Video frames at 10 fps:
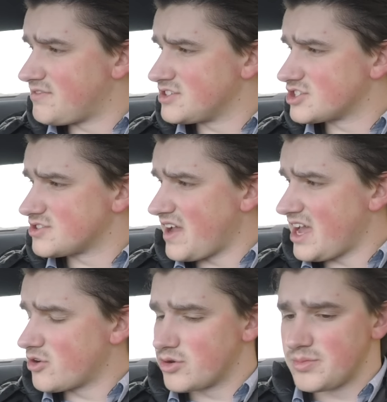inches of
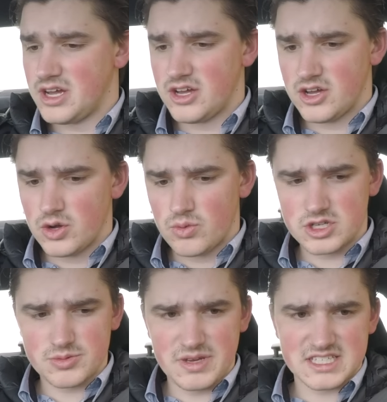headroom, which
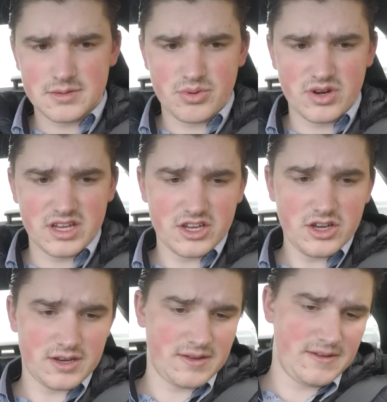makes it pretty good.